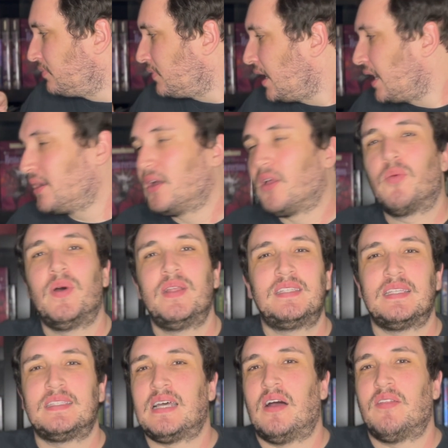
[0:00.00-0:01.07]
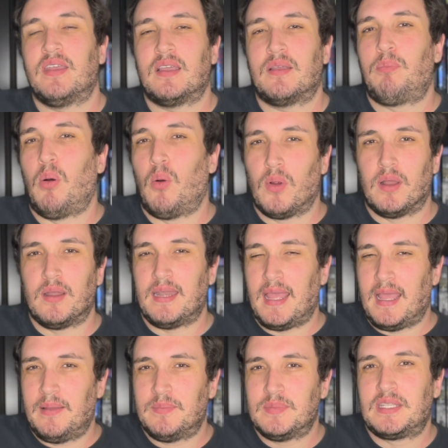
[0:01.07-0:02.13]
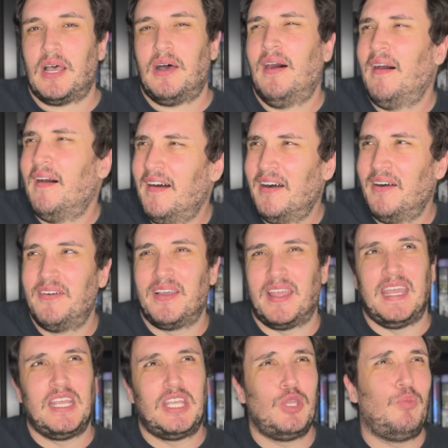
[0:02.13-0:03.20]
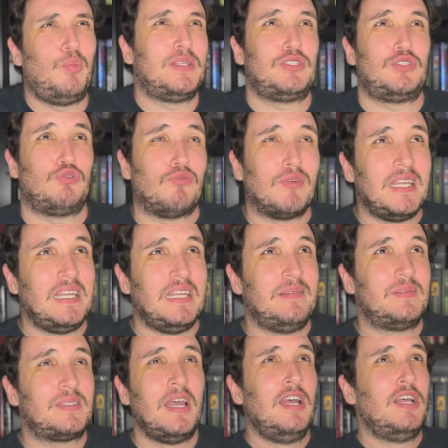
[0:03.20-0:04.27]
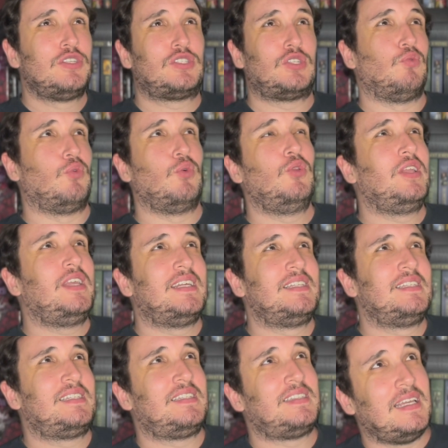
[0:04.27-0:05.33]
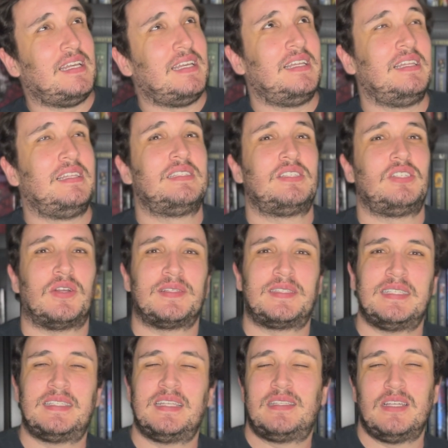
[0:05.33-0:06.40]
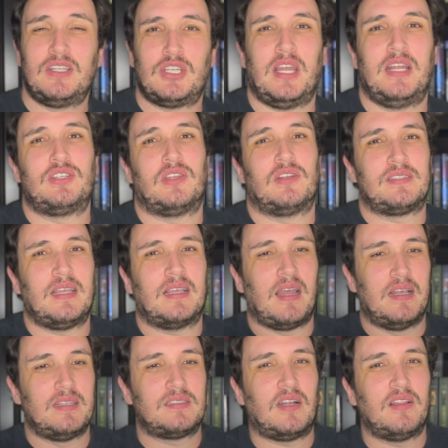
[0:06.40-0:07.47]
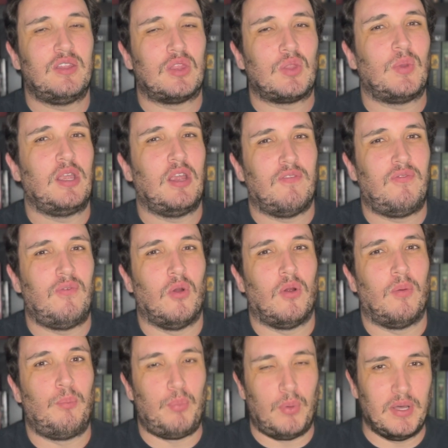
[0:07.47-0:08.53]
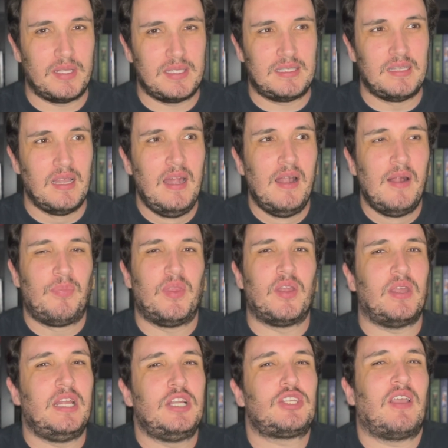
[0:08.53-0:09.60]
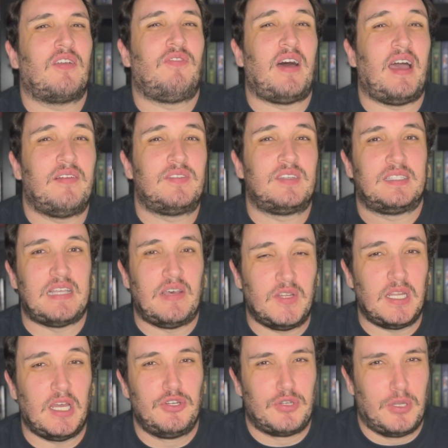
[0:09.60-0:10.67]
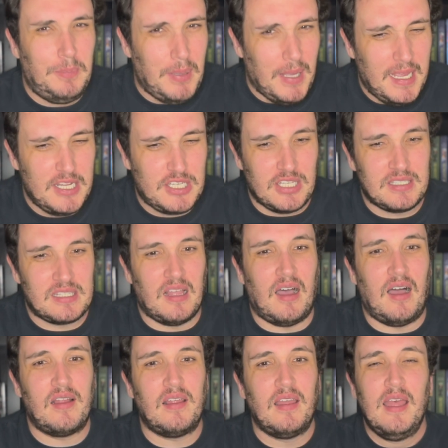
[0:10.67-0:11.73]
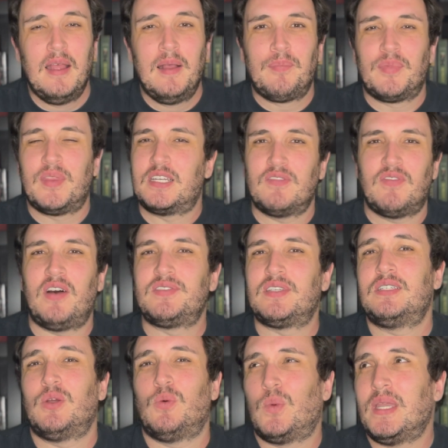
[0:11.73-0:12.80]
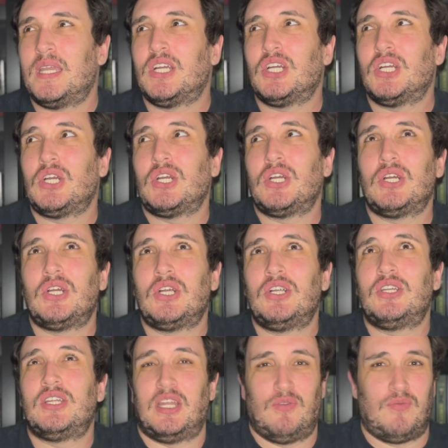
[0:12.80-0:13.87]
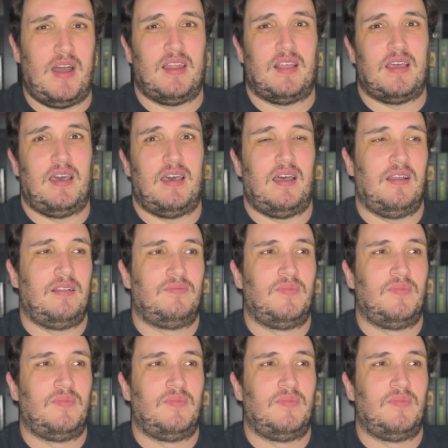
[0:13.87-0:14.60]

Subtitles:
I don't know, the ones that sound like porn names, Incubus Dreams, Cerulean Sins, Narcissus and Change, there's like a solid 3 or 4 books that are each like 500 to 700 pages long that devolves into weird erotica.